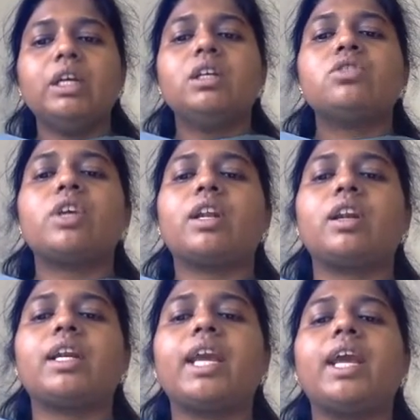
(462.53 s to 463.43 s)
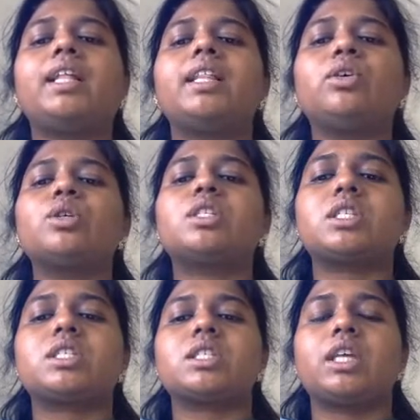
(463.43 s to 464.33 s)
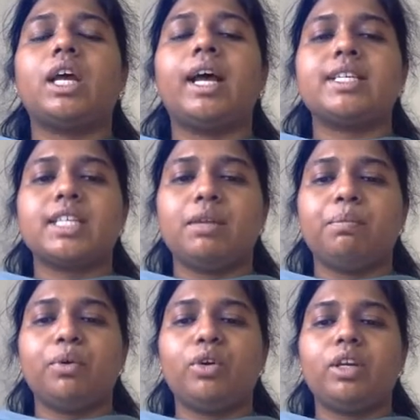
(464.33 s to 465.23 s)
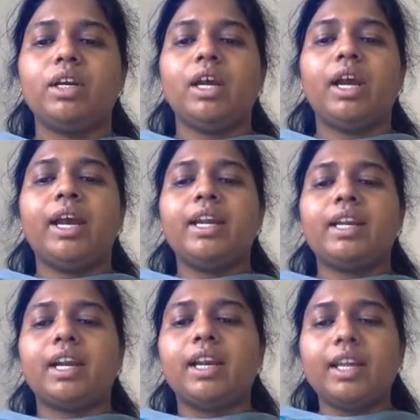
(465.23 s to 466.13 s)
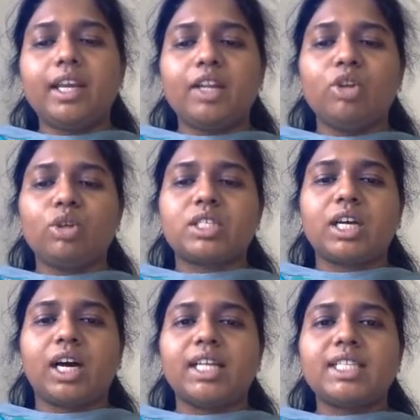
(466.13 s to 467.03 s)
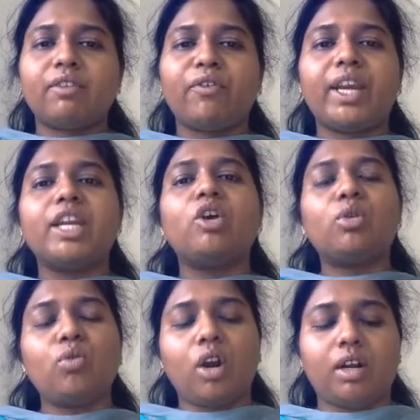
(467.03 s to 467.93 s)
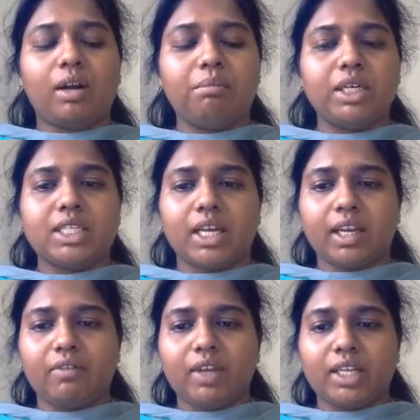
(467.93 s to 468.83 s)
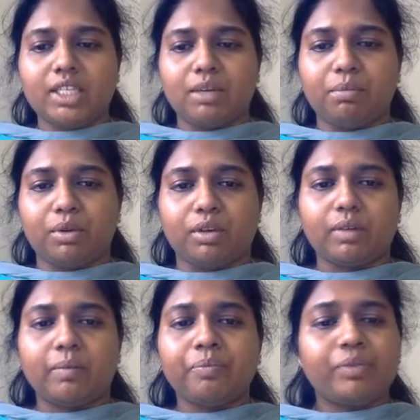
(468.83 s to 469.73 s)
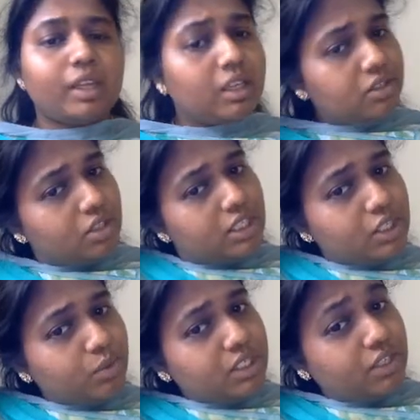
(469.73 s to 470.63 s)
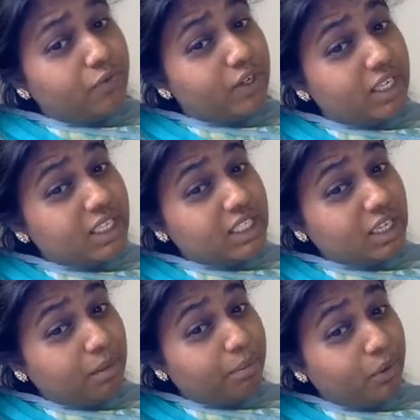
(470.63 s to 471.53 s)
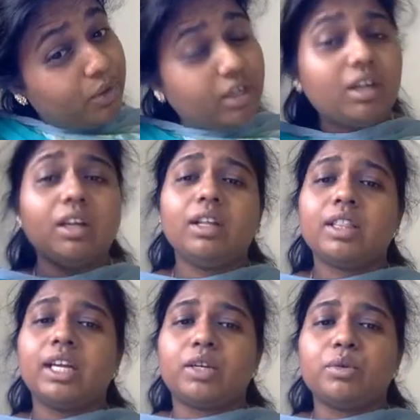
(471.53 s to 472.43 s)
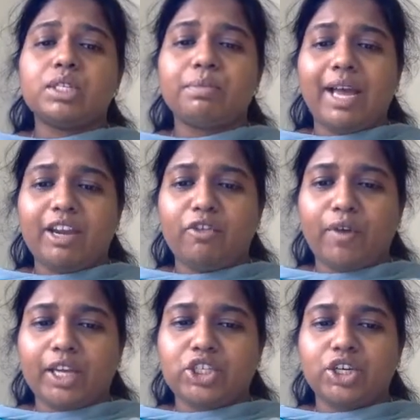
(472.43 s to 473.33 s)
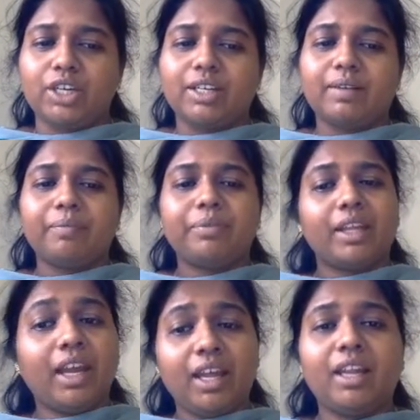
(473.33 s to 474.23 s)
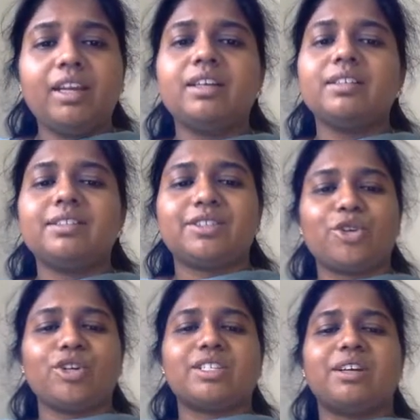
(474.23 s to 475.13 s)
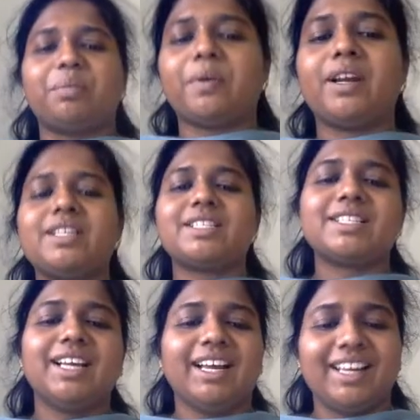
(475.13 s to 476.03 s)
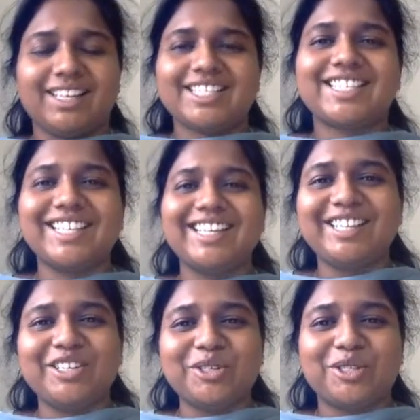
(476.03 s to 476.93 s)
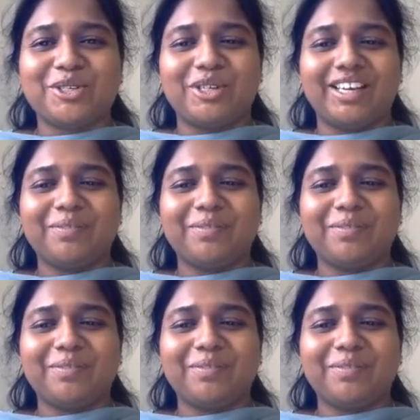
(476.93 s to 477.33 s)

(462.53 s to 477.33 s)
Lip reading: So it will take those as input and it will read those cards and find out what numbers are given as input. So this was the first computer that was manufactured, and to your surprise, it is still in use today.